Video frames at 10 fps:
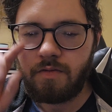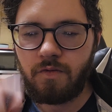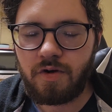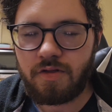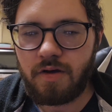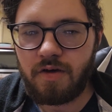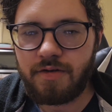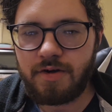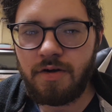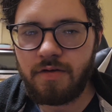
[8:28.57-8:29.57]
one or the
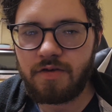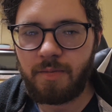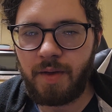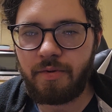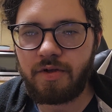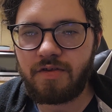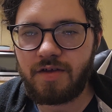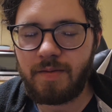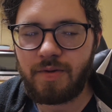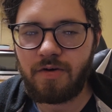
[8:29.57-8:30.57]
other, so people can
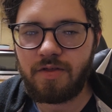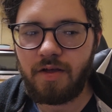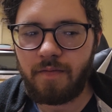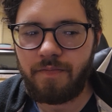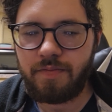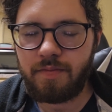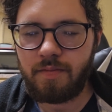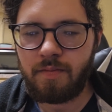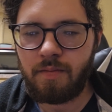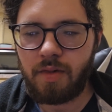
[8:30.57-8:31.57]
skip all the
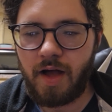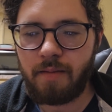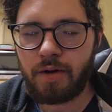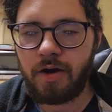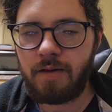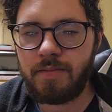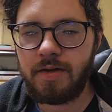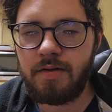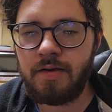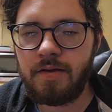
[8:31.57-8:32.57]
blabbering. But